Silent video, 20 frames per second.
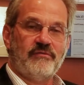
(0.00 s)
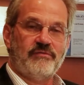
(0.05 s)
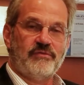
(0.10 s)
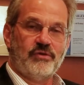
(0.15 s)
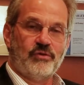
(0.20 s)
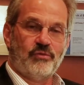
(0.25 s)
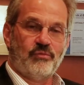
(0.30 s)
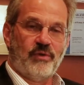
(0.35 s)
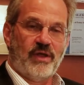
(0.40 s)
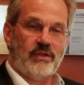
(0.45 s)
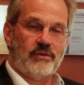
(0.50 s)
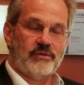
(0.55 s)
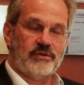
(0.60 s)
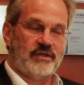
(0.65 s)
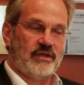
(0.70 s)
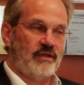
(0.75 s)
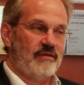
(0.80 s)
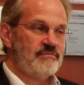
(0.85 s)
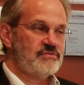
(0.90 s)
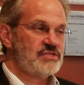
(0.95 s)
your
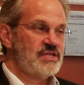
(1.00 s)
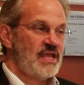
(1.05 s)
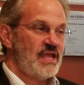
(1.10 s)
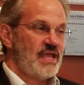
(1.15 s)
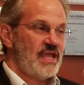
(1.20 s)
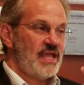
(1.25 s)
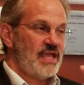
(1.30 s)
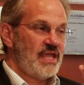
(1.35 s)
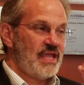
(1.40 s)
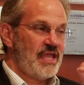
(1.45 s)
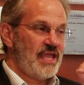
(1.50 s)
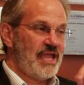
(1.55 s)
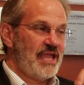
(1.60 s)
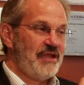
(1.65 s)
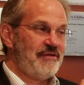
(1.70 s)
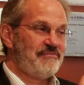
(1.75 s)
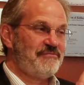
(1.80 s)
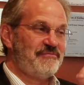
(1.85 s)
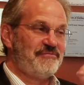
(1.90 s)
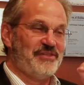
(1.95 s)
relatives
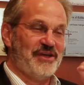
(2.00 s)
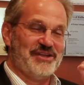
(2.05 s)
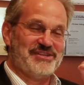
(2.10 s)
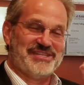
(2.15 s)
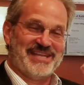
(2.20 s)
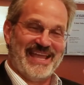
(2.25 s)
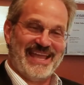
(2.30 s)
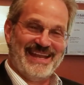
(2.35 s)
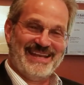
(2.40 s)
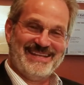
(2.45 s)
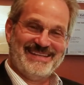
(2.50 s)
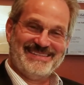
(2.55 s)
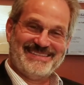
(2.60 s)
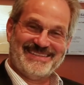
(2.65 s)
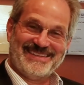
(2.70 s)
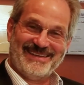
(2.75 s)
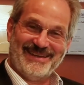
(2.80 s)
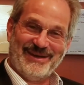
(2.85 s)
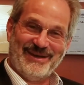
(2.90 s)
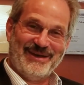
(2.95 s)
if the tenant
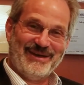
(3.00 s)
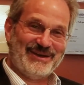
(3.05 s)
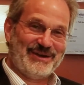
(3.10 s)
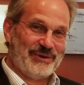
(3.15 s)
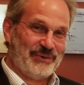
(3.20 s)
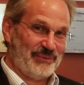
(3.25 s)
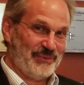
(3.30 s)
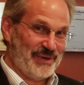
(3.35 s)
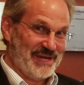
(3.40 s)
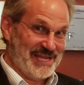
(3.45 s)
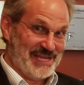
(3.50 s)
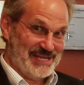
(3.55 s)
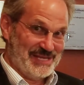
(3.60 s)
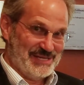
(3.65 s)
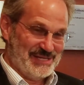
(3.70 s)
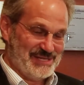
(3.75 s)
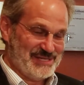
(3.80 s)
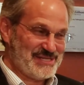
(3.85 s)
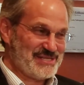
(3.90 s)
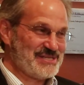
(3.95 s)

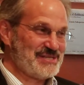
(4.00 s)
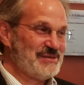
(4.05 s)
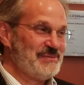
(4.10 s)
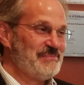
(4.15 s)
agrees.